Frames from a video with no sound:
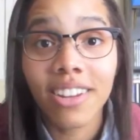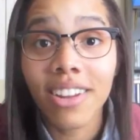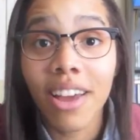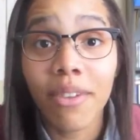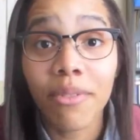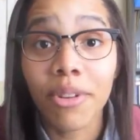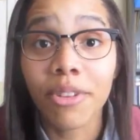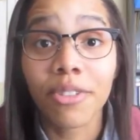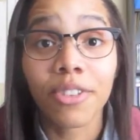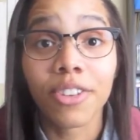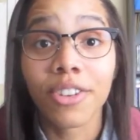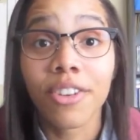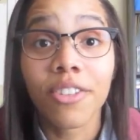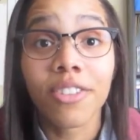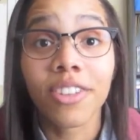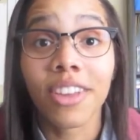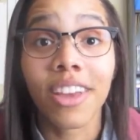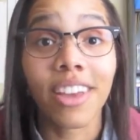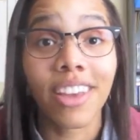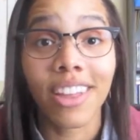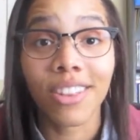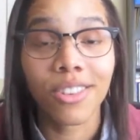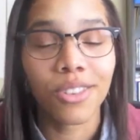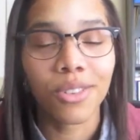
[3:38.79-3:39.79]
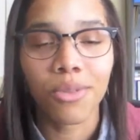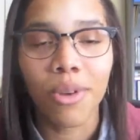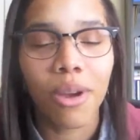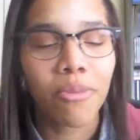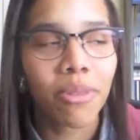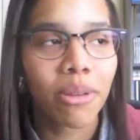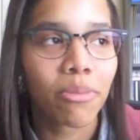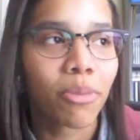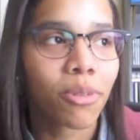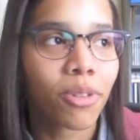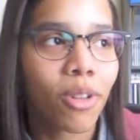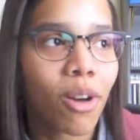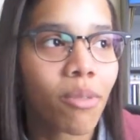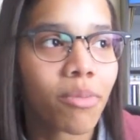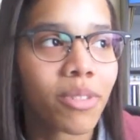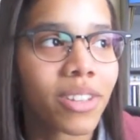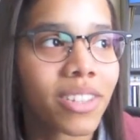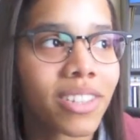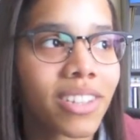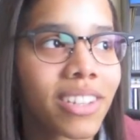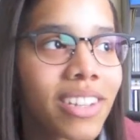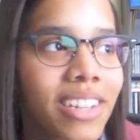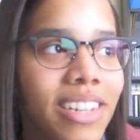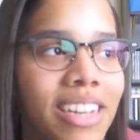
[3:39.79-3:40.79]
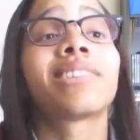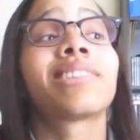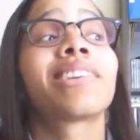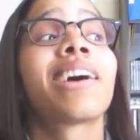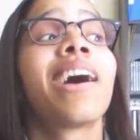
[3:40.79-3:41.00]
I mean, nothing against white people, obviously.